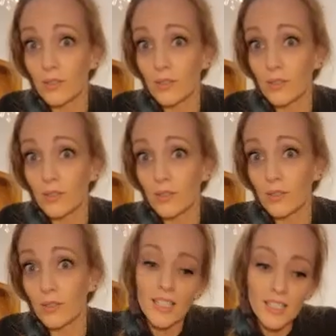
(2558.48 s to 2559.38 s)
like,
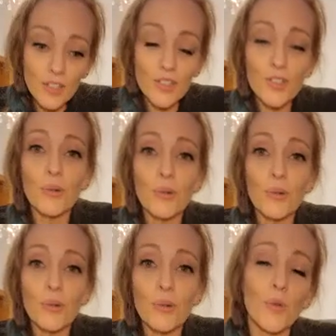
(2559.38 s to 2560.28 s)
just do a
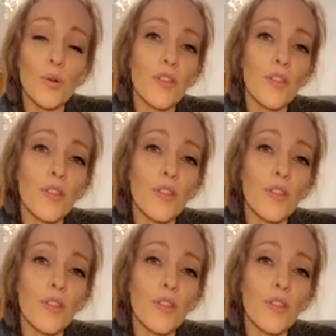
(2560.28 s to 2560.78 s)
little bit more than you've